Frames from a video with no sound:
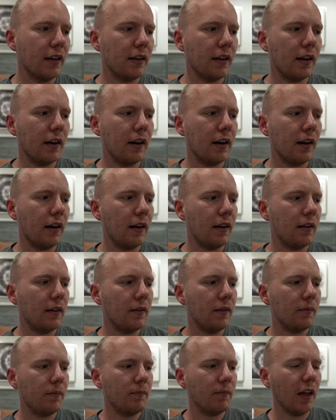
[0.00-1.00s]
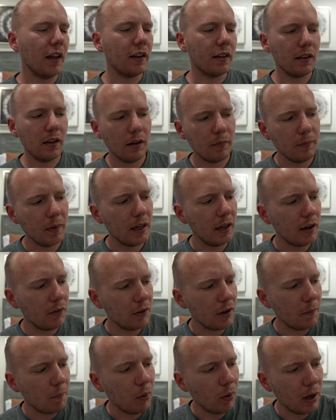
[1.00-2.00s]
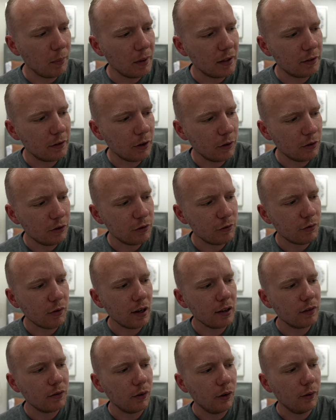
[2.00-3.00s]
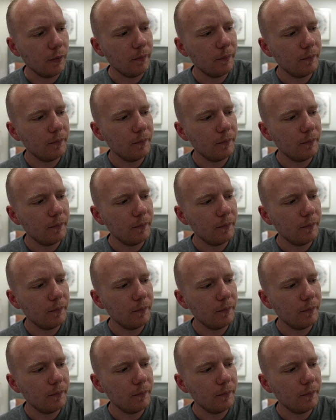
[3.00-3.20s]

that made every appointment so stressful